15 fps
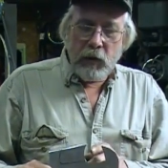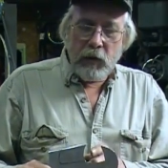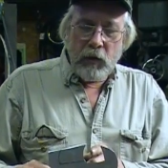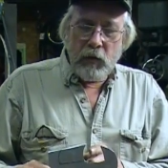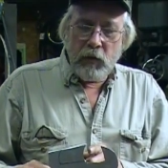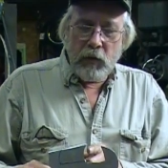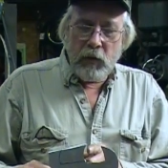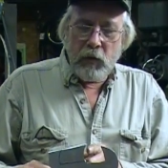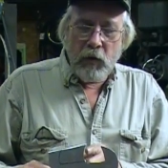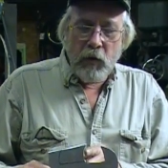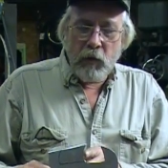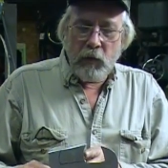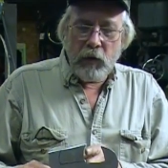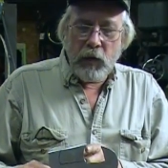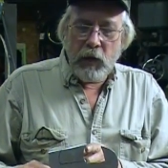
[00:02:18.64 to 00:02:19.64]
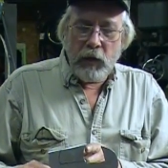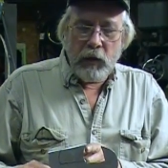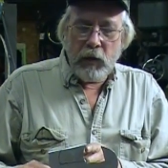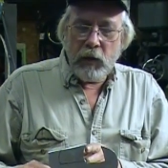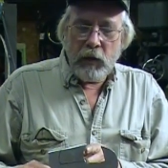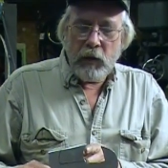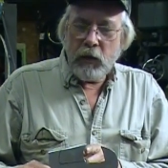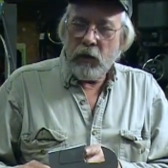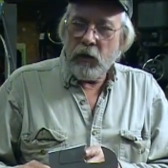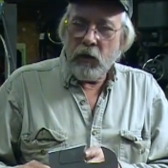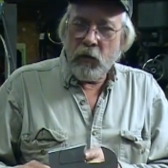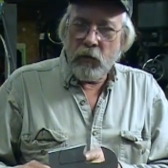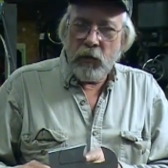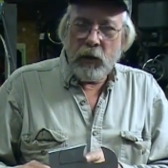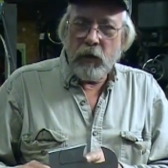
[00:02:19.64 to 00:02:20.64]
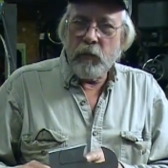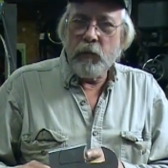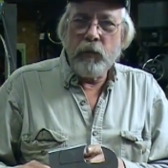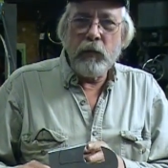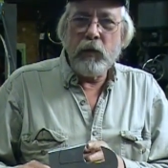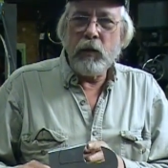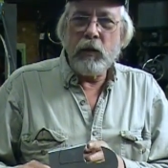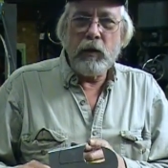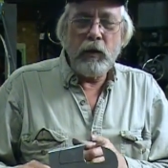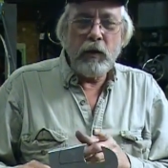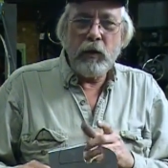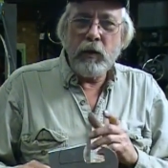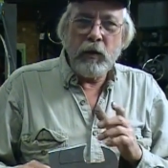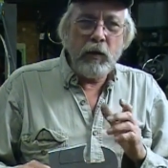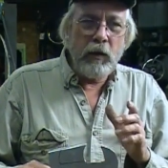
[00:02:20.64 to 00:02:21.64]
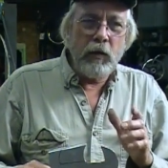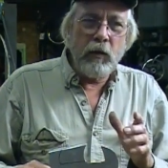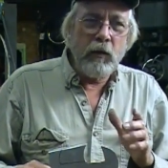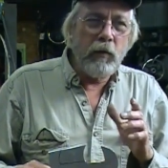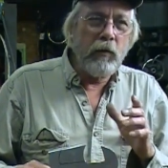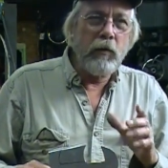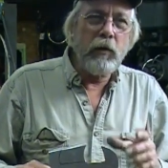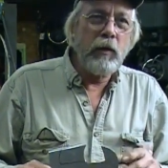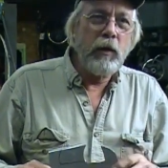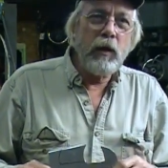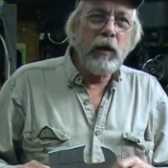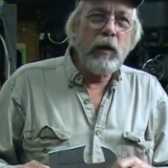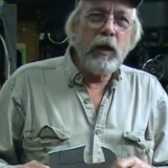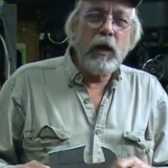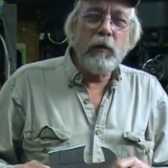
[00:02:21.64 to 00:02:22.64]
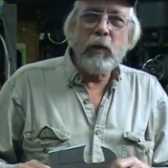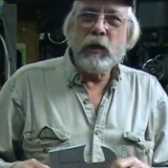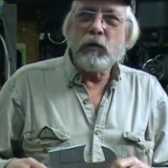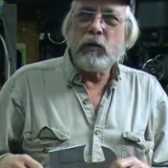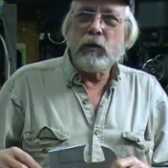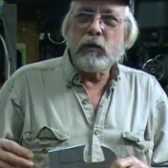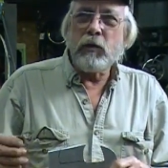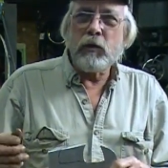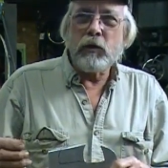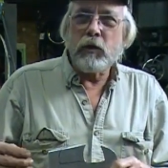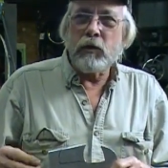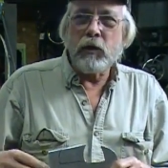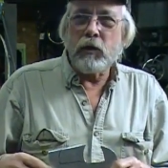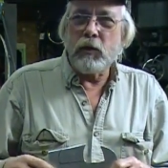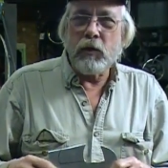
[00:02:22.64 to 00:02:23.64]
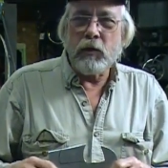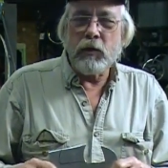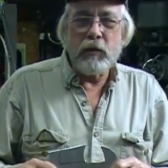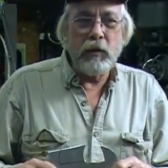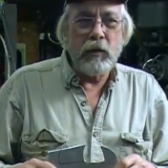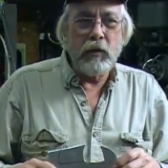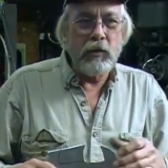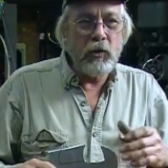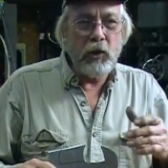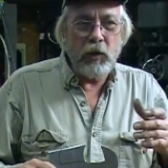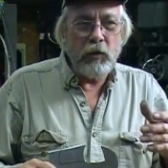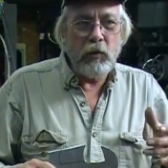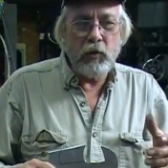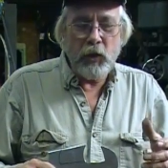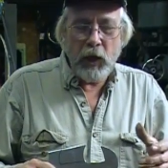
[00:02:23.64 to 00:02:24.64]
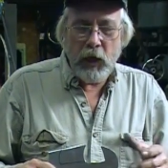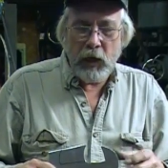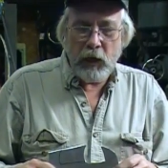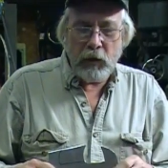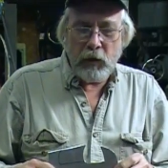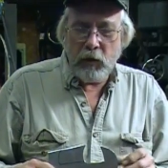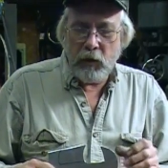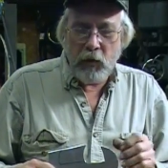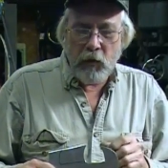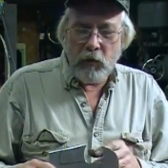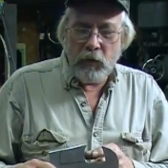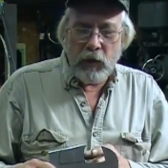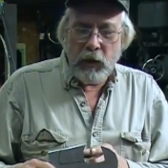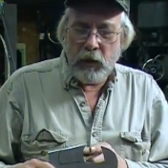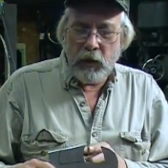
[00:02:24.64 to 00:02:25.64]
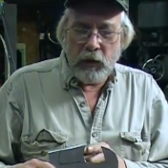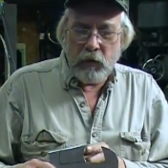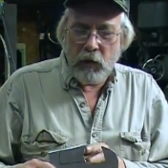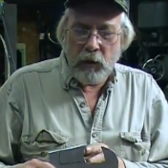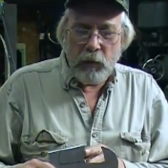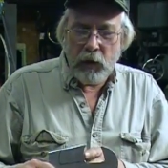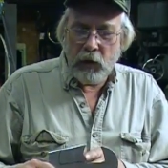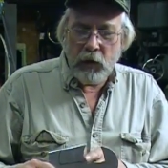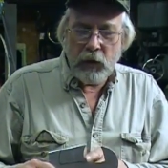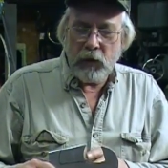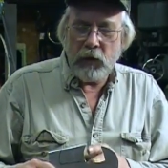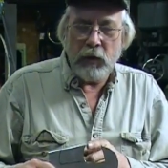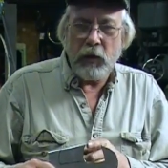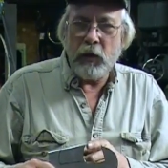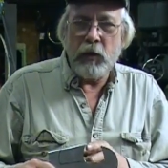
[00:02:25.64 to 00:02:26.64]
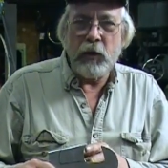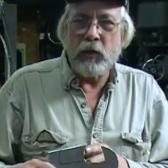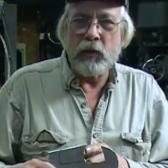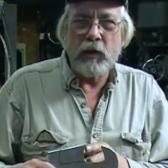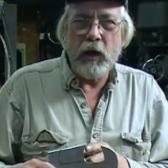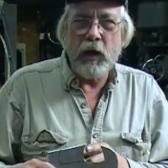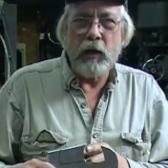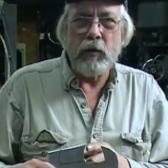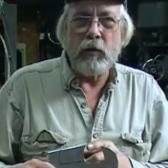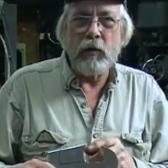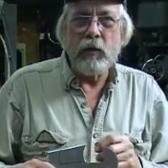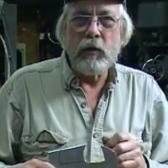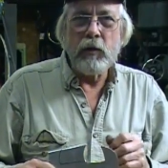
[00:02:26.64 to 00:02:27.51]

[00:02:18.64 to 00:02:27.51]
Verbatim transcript: You, you don't need you don't need to you know, everybody's using this, this, this, this chisel chain. You don't need these great big hooks in, in this cutter.